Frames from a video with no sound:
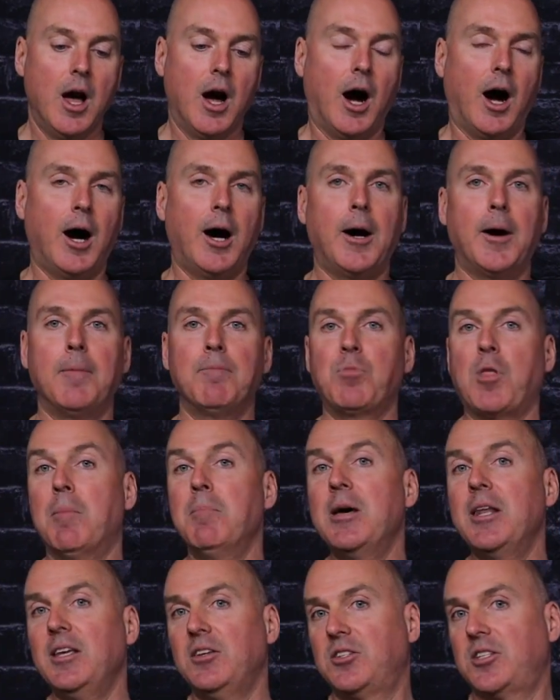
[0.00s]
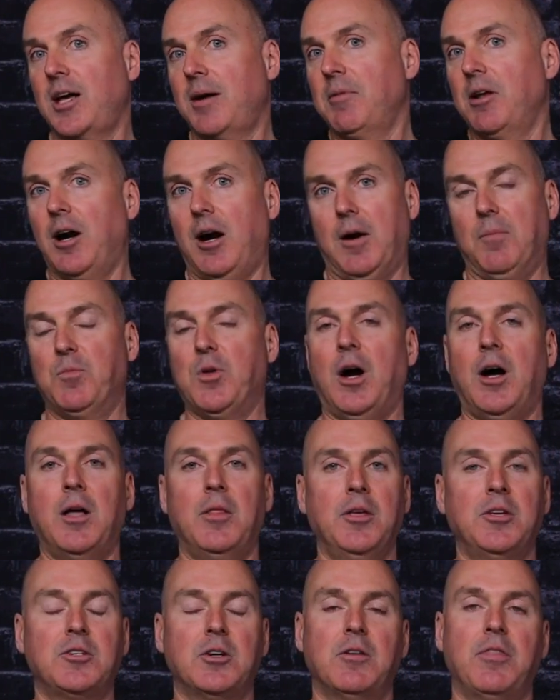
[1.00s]
A mini seminar.
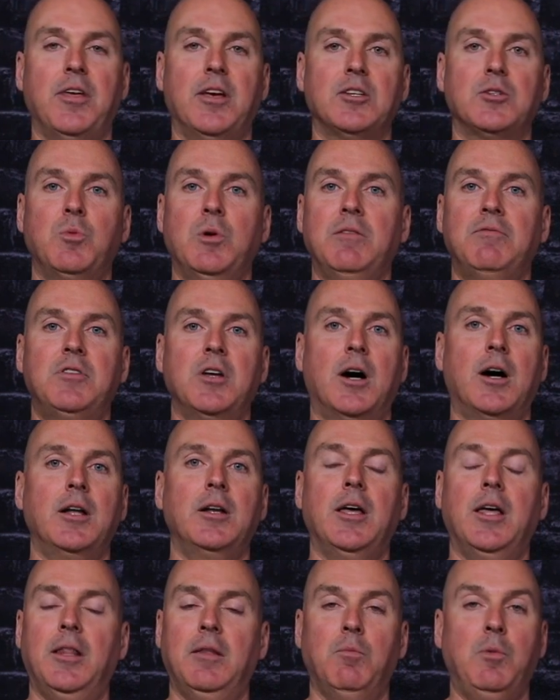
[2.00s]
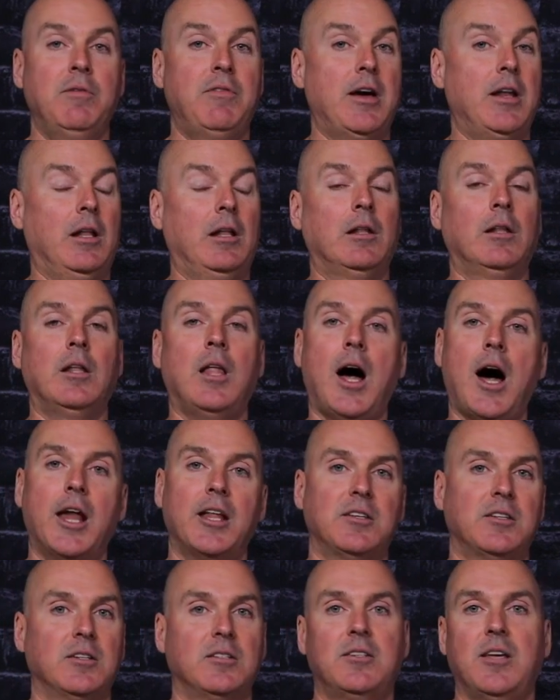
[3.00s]
These are things we've done and we've had a lot
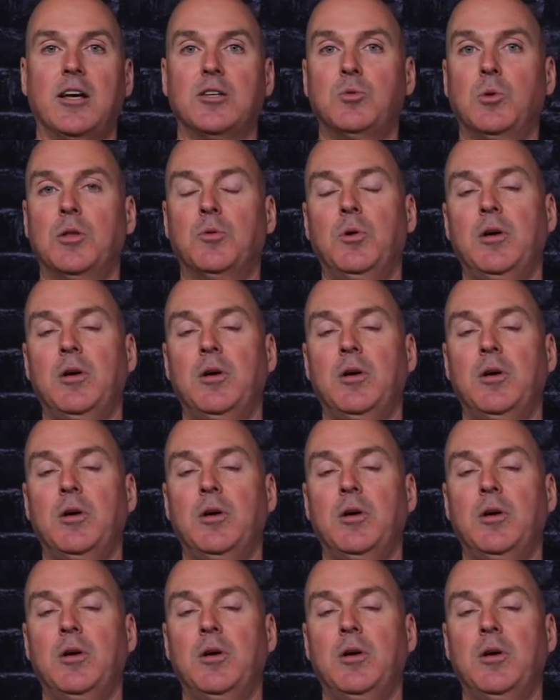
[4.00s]
of success with.